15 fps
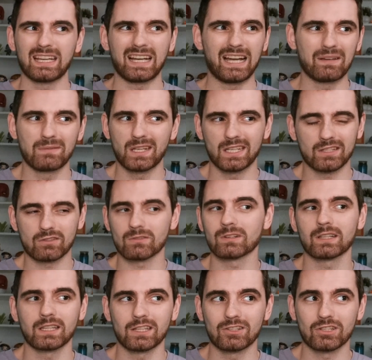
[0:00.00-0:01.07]
I mean, it's
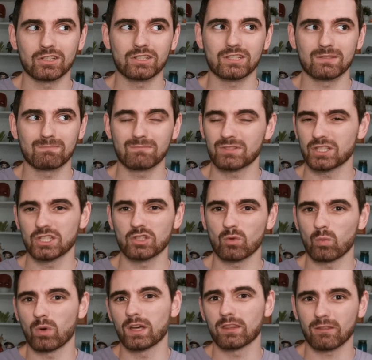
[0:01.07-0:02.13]
really just she's a
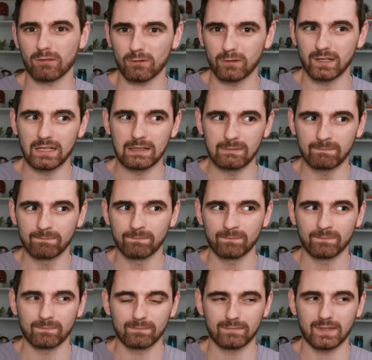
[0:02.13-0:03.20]
1/3
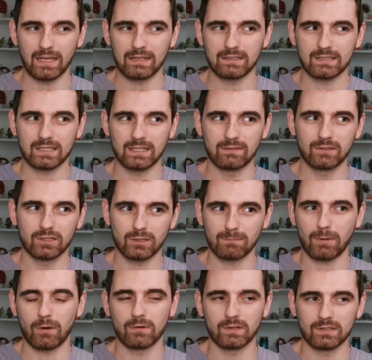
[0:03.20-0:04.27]
that's giving your
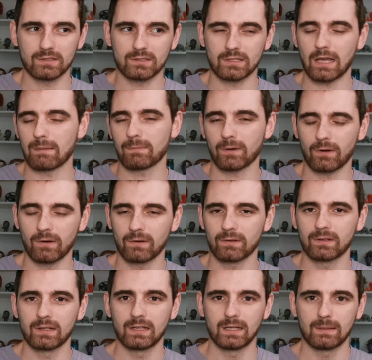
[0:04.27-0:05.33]
opponent's top
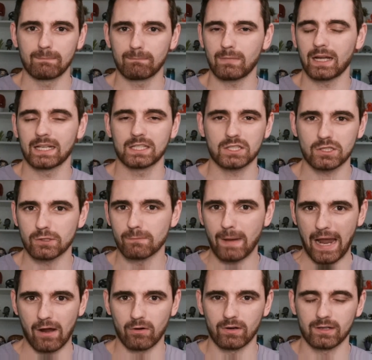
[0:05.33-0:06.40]
card -2
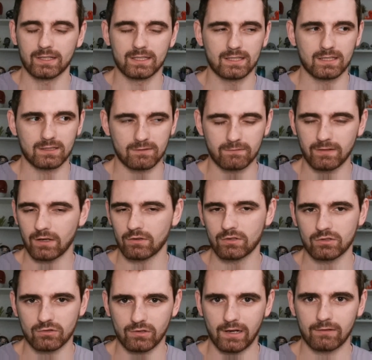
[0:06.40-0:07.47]
power. It's very
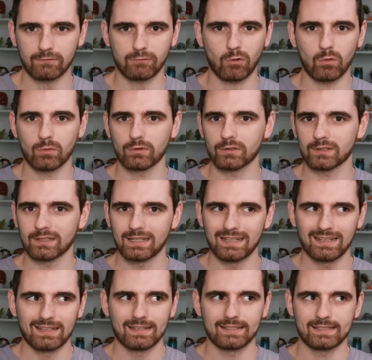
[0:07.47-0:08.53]
straightforward,
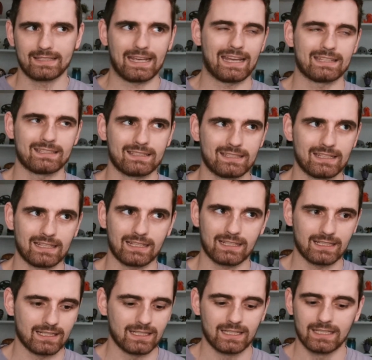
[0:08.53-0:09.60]
stat
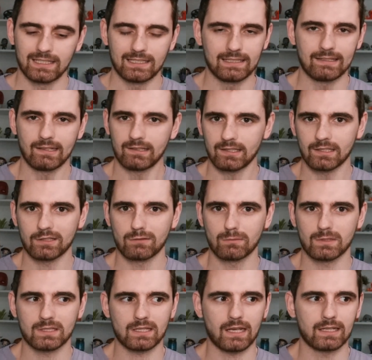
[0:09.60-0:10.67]
stick, nothing too
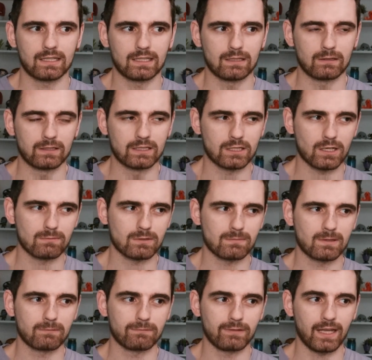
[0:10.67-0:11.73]
exciting here. In terms of
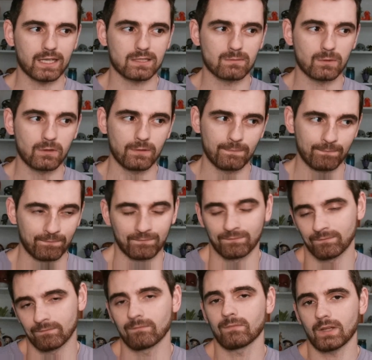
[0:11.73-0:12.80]
being flexible,
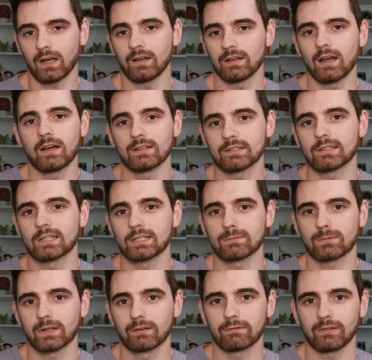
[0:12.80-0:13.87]
honestly, it's
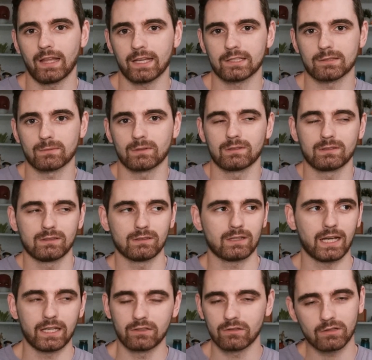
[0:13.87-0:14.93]
pretty flexible.
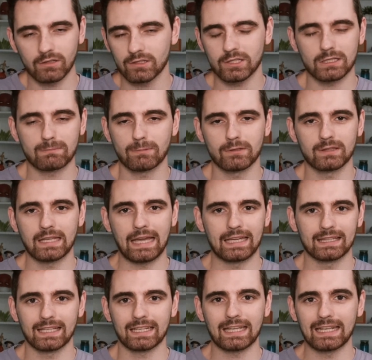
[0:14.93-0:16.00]
Okay, you could just put that
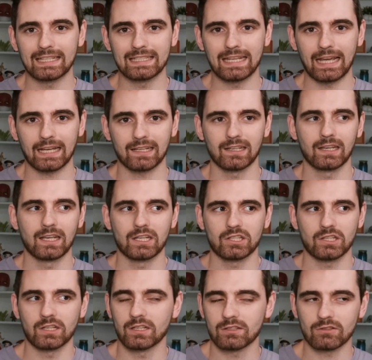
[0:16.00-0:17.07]
in like any deck.
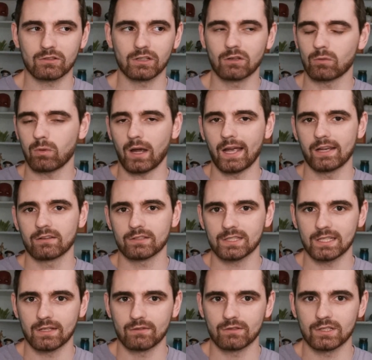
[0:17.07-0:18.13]
She doesn't require
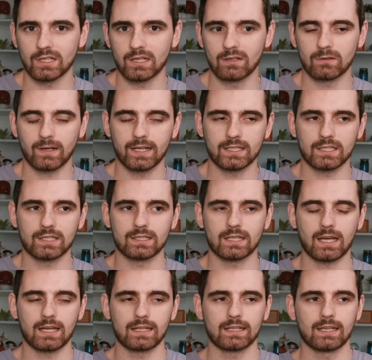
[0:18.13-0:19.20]
synergy, right? She's
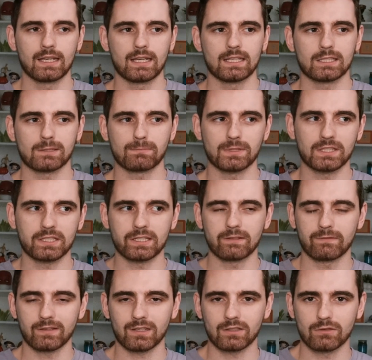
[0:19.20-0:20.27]
not
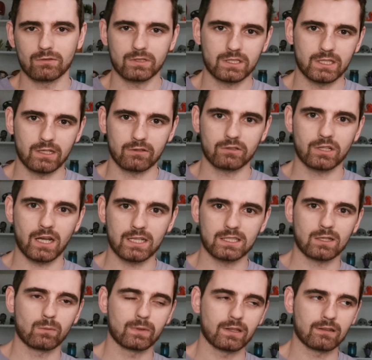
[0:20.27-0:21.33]
specific to
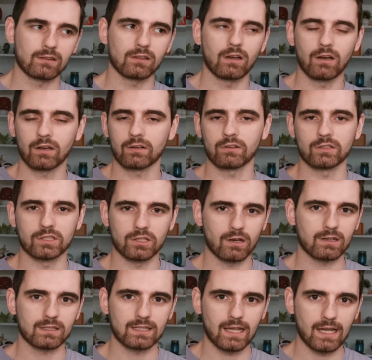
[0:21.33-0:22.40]
synergizing with Clog or
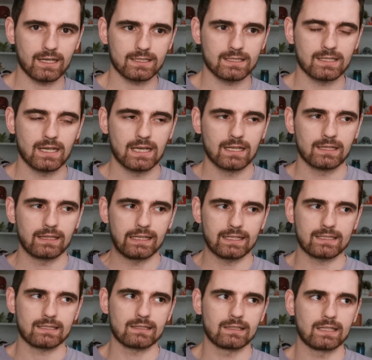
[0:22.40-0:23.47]
Junk decks like
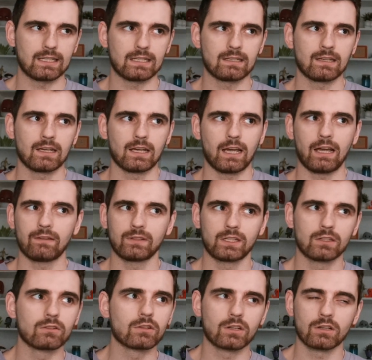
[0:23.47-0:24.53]
Selene. I mean,
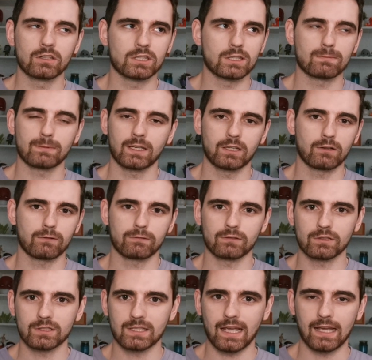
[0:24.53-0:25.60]
you could just play her for
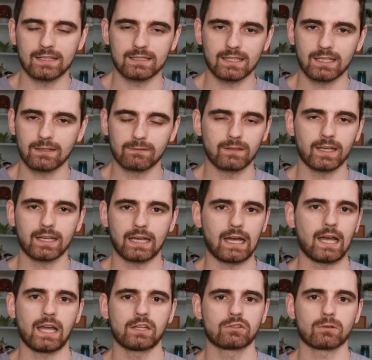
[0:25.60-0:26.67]
stats. Think of like a
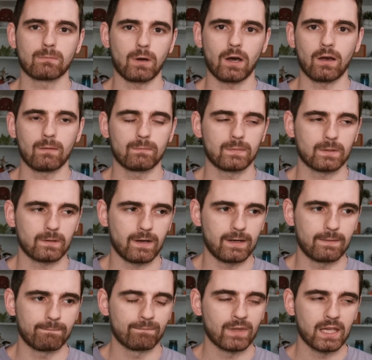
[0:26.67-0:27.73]
Hydra Bob,
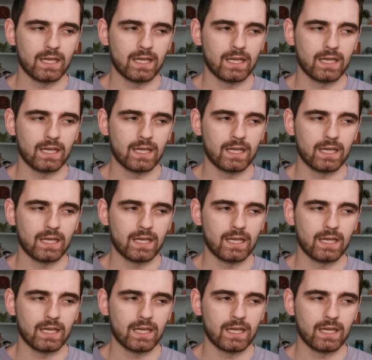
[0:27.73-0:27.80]
right?